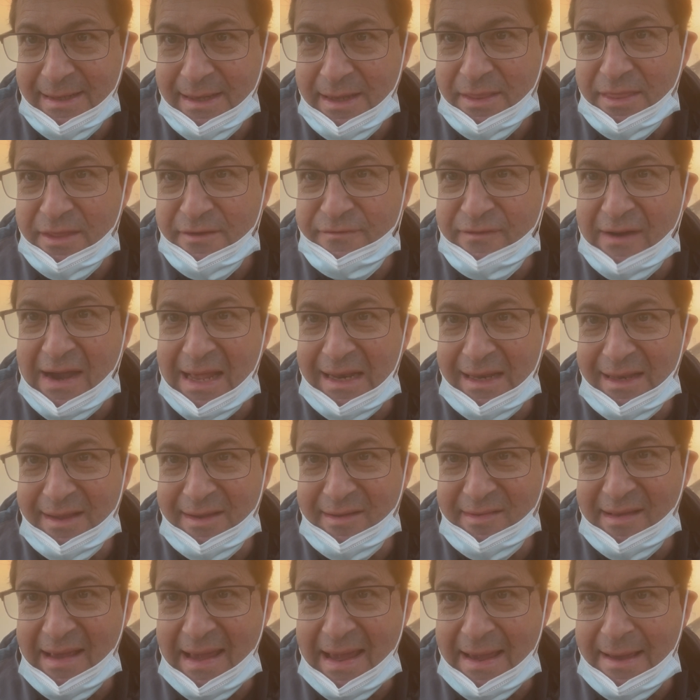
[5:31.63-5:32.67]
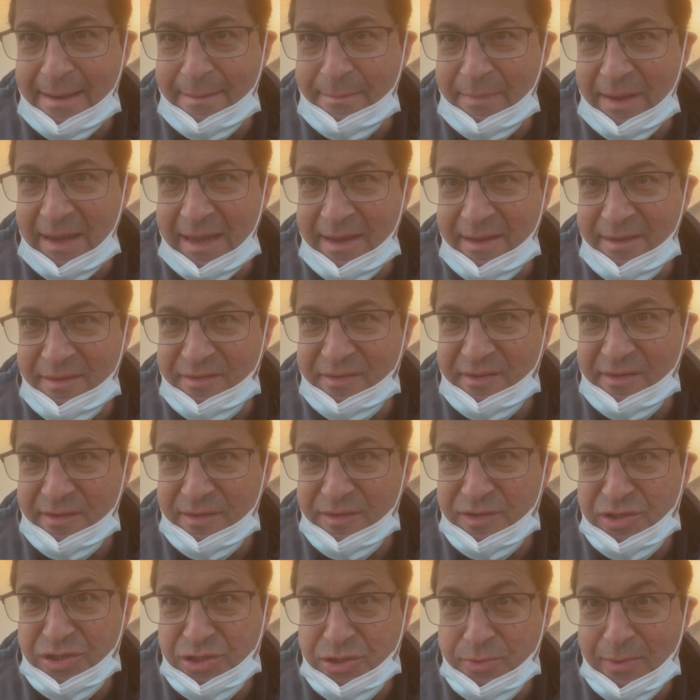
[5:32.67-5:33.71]
the final exam is
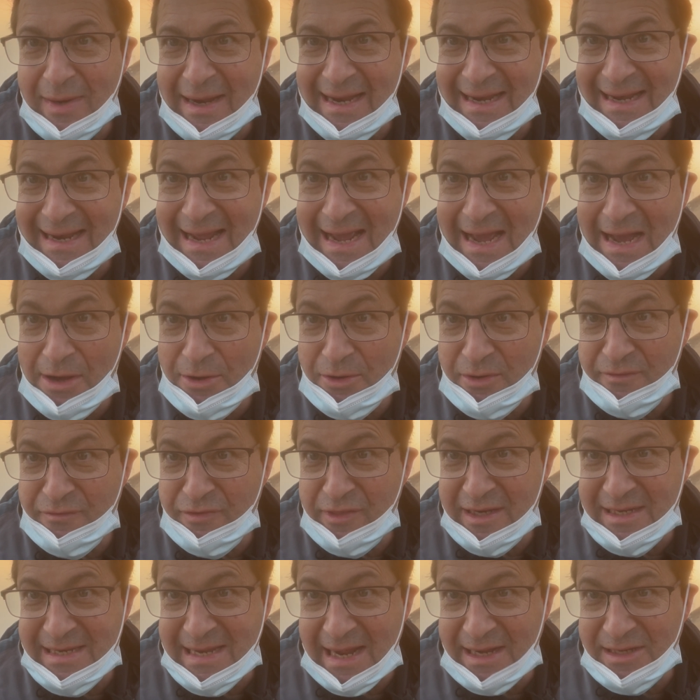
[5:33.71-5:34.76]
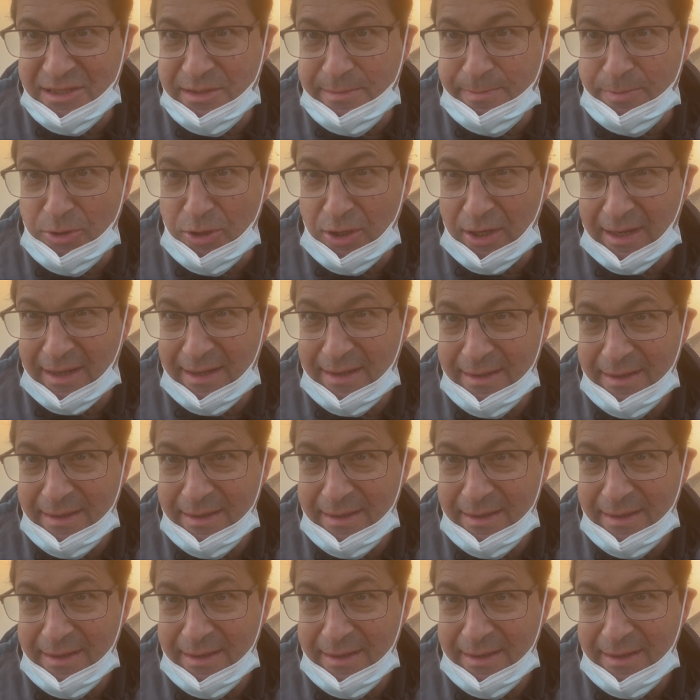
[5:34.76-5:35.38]
straight out of the textbook.